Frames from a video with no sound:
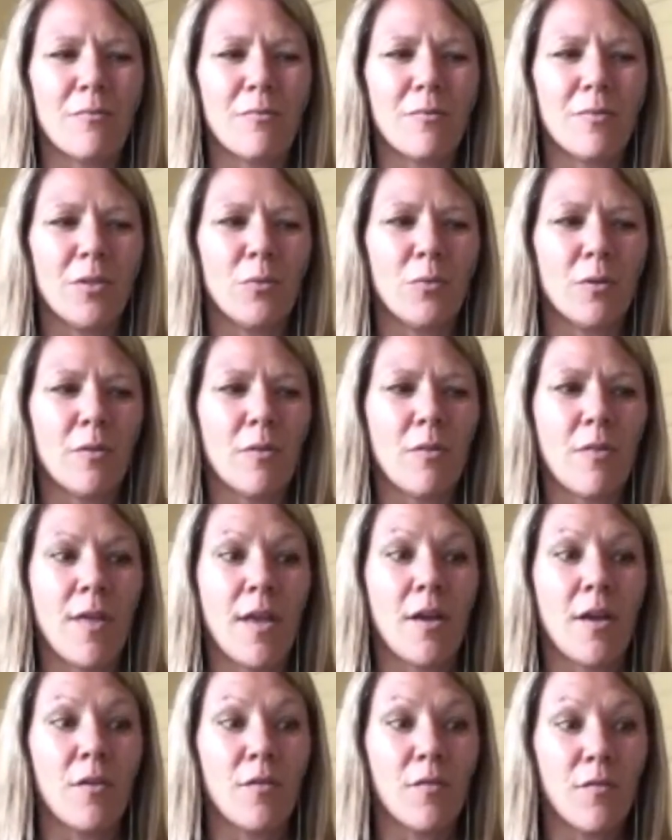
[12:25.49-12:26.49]
you are
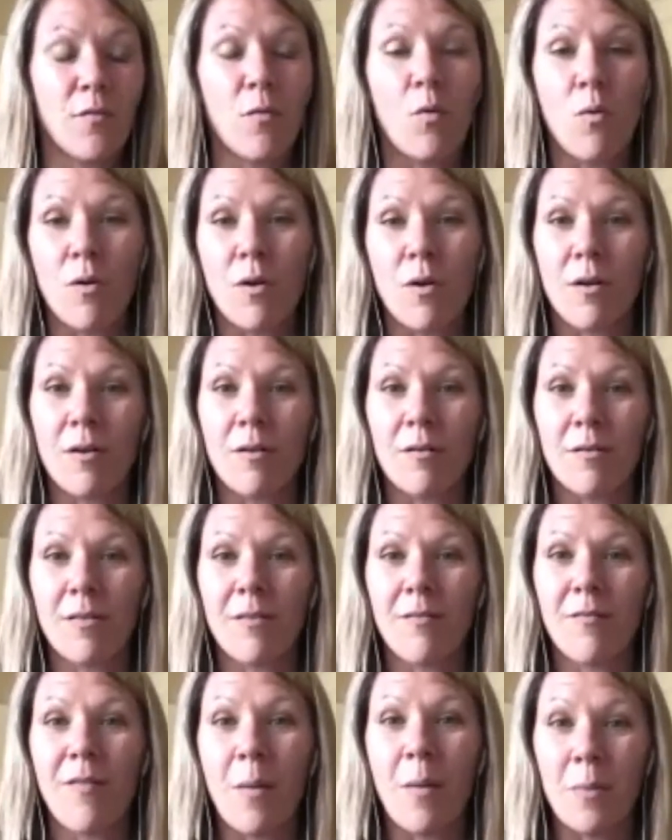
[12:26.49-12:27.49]
there for
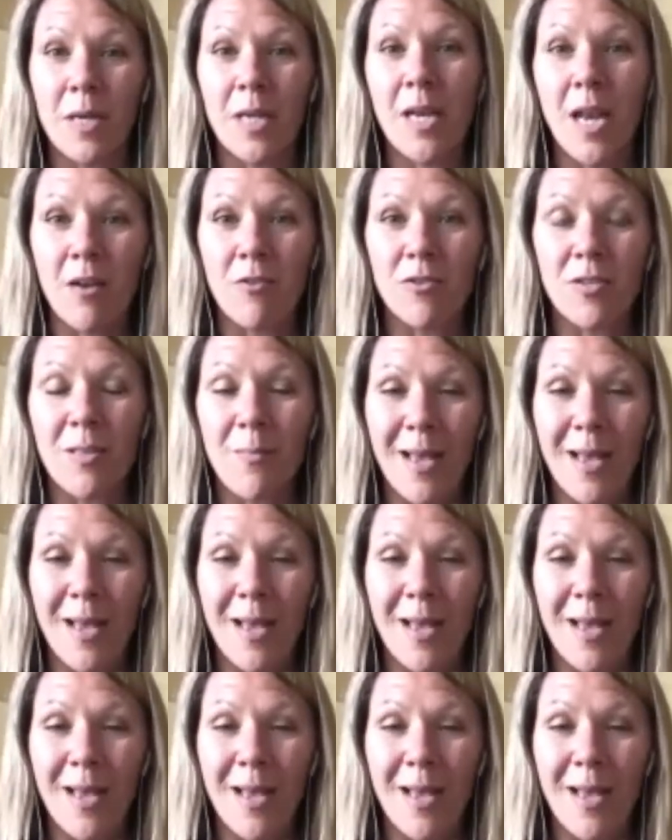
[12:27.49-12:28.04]
the feminine energy,